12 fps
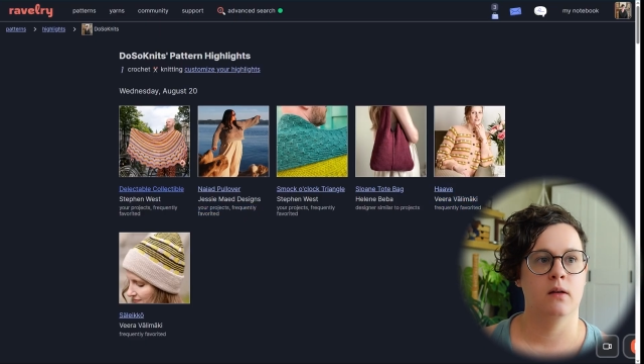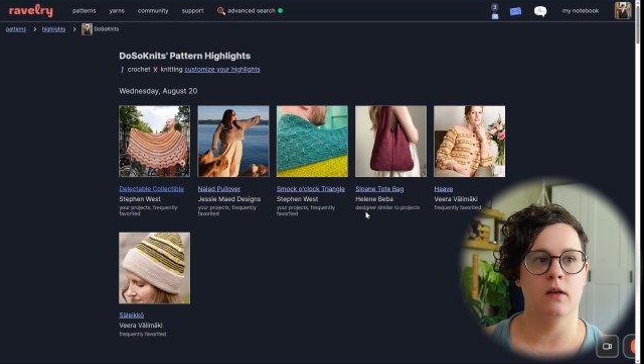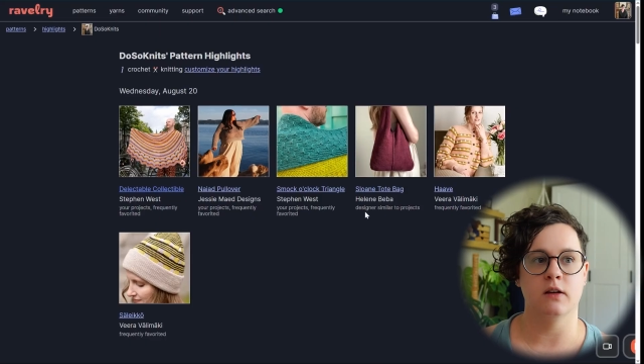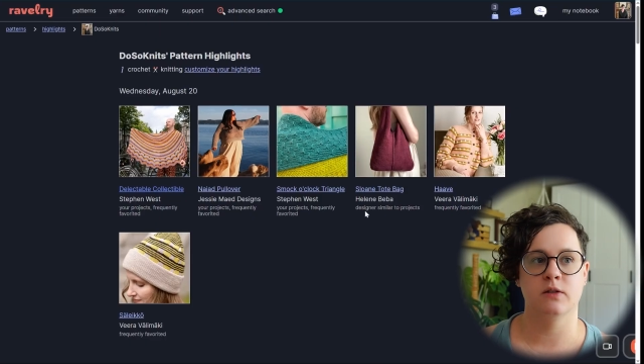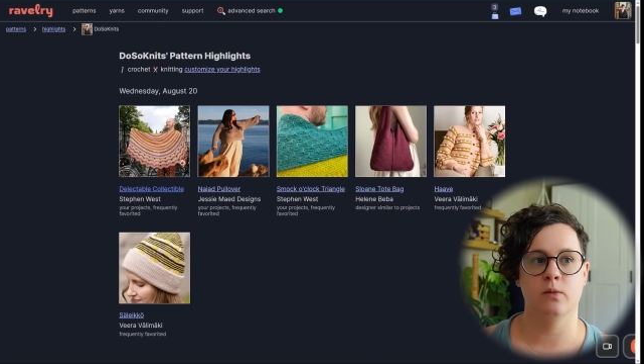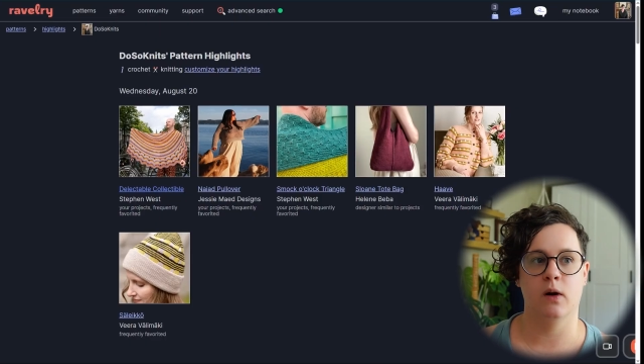
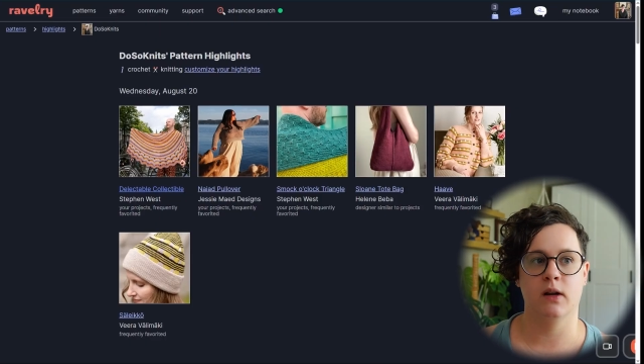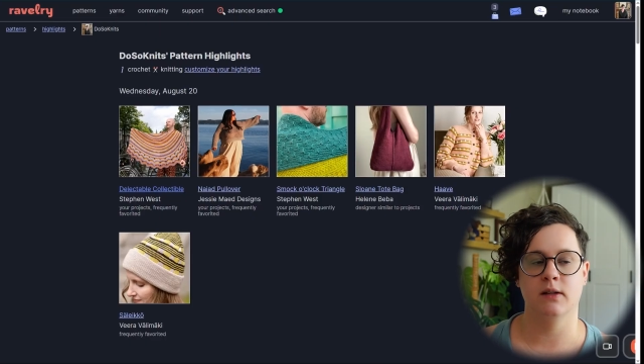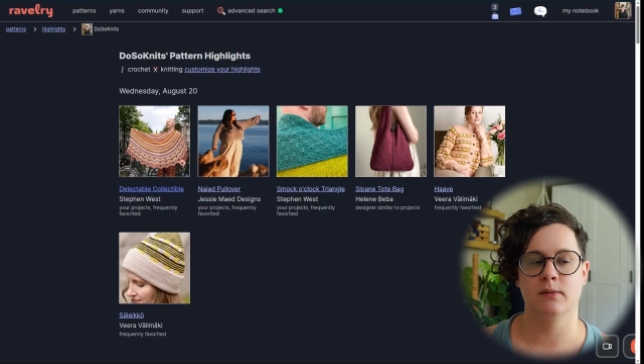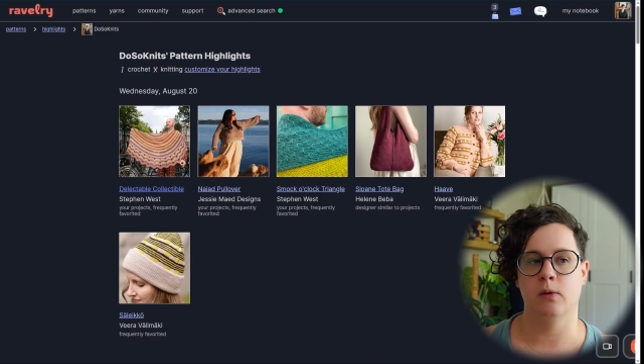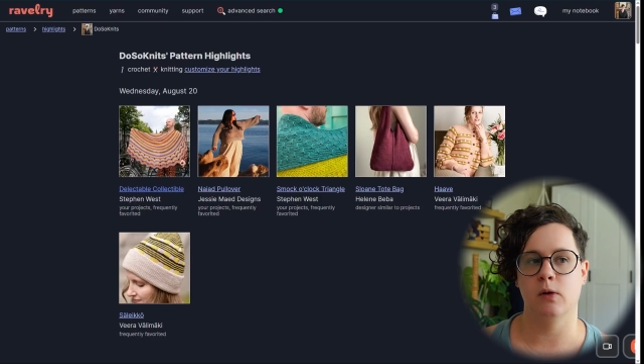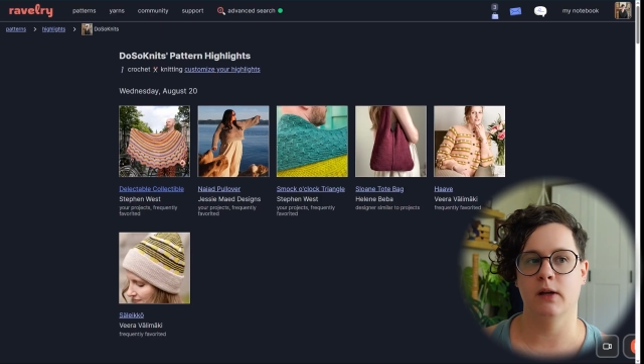This one
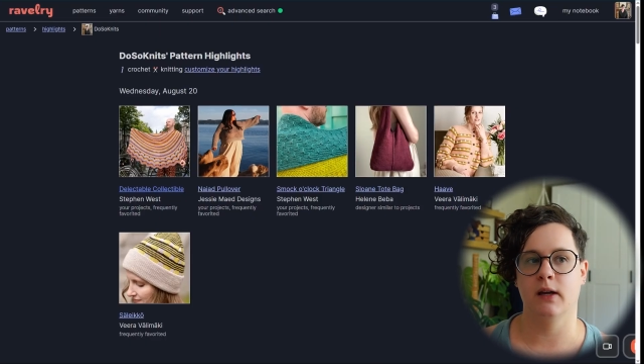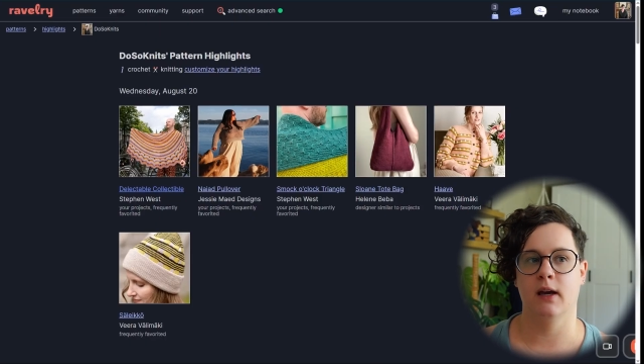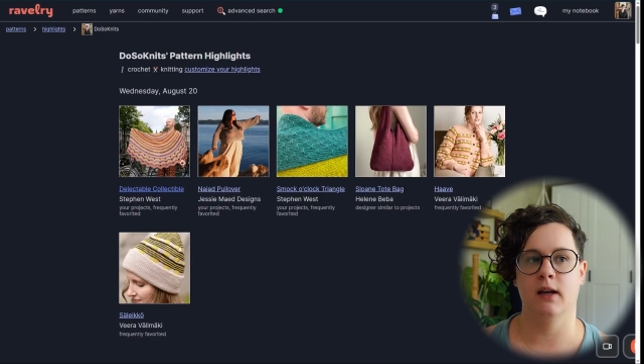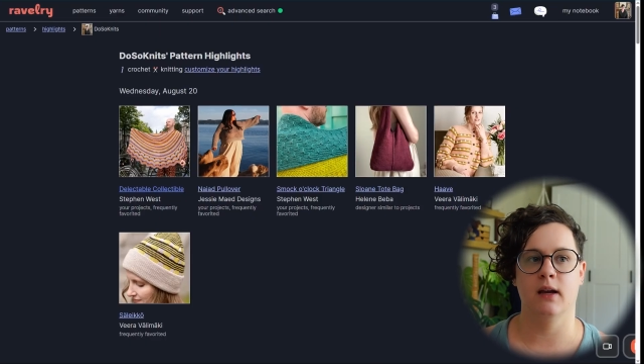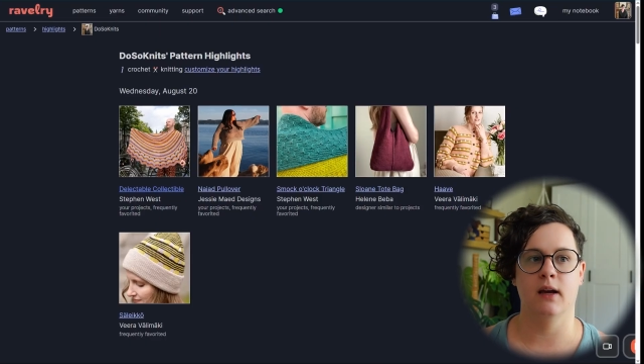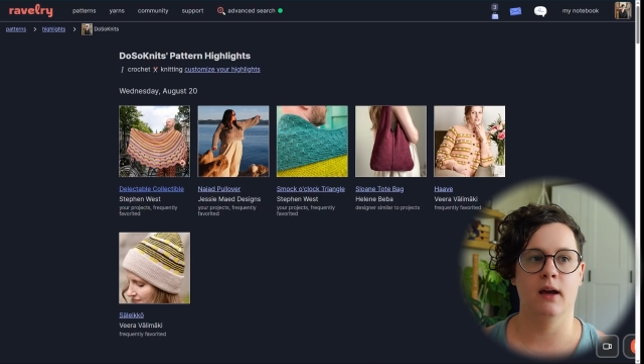is pulling
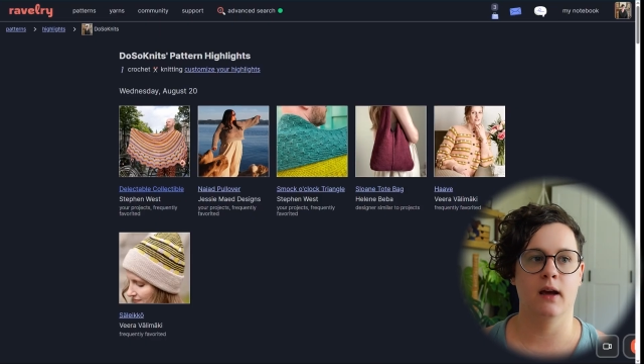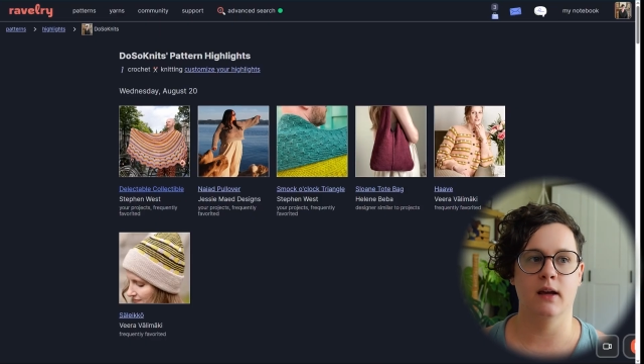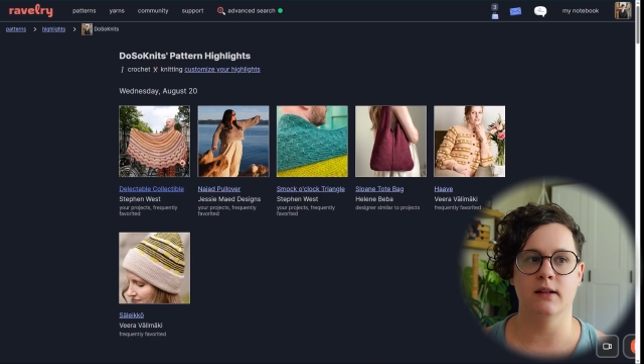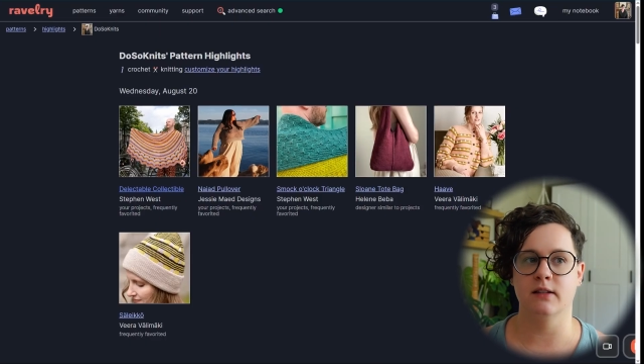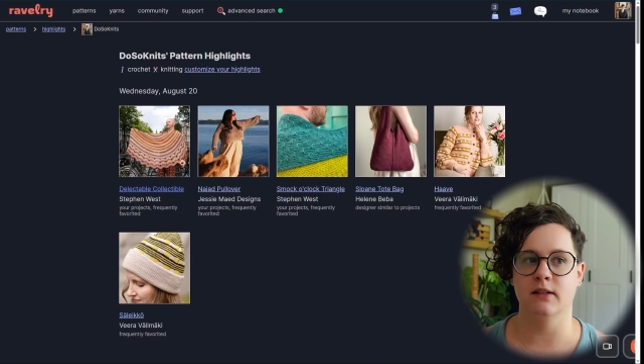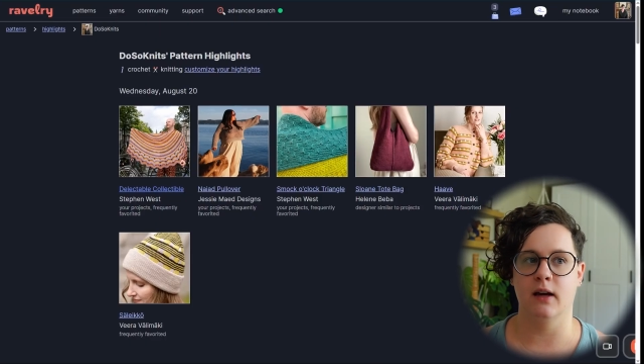in,
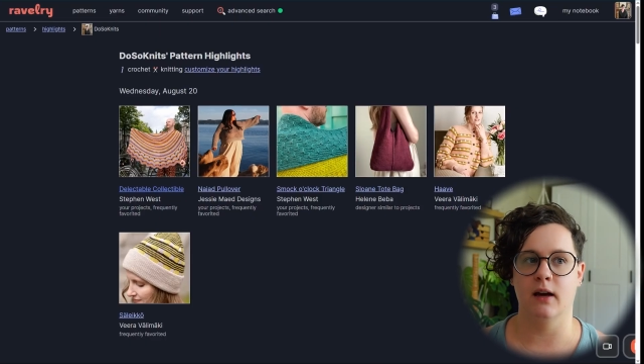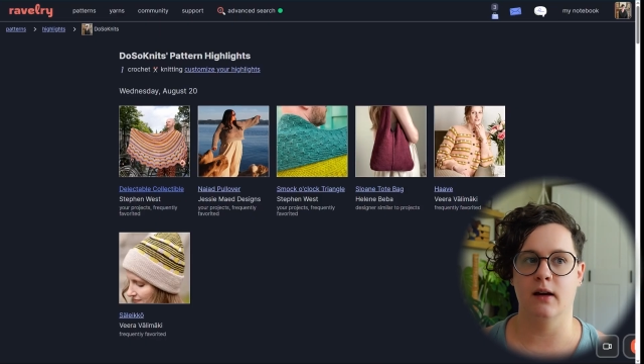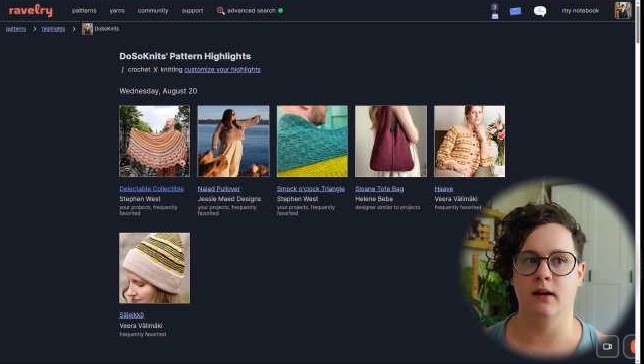it's a